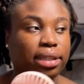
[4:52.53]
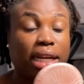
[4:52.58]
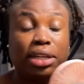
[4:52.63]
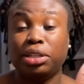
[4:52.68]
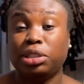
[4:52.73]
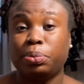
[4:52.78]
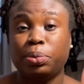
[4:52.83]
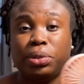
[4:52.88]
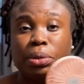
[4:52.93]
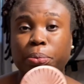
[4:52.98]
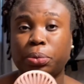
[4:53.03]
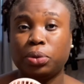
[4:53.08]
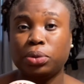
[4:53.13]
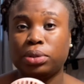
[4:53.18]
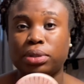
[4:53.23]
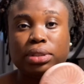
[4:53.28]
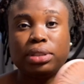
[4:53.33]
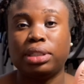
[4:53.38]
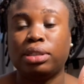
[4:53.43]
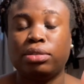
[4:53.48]
I just put a
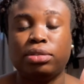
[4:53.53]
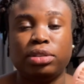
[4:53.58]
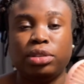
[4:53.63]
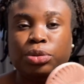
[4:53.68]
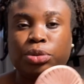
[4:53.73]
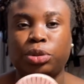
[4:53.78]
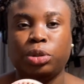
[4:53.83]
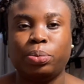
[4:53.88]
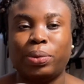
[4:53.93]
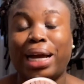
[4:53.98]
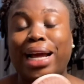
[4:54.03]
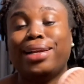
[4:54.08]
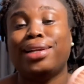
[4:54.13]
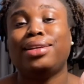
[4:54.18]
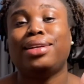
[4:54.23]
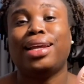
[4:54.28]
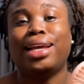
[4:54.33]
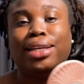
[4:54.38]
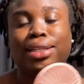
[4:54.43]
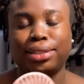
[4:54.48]
post in the group,
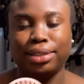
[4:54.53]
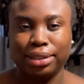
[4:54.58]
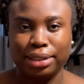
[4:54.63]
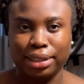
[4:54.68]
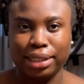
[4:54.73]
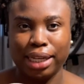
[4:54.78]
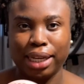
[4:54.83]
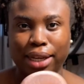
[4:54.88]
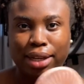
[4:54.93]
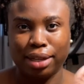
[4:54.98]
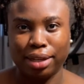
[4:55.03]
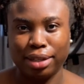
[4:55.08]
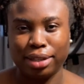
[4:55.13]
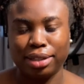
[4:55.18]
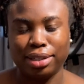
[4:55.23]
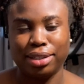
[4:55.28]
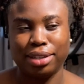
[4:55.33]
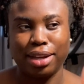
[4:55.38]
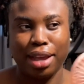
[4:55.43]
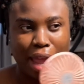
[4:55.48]
and next day
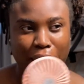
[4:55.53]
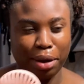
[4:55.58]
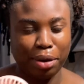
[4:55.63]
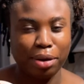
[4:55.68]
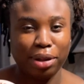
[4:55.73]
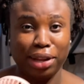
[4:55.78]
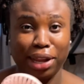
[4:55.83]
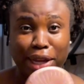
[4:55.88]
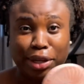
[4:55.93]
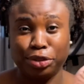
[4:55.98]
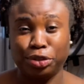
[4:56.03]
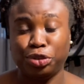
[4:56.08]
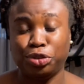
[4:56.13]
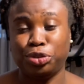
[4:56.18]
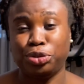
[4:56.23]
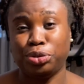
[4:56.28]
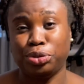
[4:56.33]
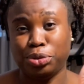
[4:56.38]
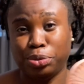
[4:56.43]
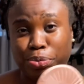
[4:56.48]
I got like
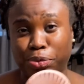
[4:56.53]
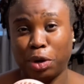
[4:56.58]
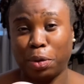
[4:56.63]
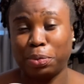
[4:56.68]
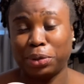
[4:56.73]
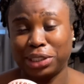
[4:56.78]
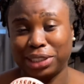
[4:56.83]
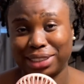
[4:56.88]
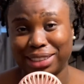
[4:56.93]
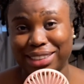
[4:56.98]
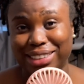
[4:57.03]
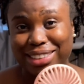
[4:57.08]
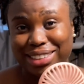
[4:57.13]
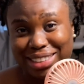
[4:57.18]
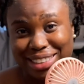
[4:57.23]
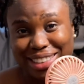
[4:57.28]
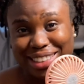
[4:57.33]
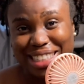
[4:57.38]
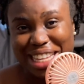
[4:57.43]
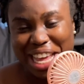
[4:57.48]
2
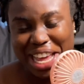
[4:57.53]
properties.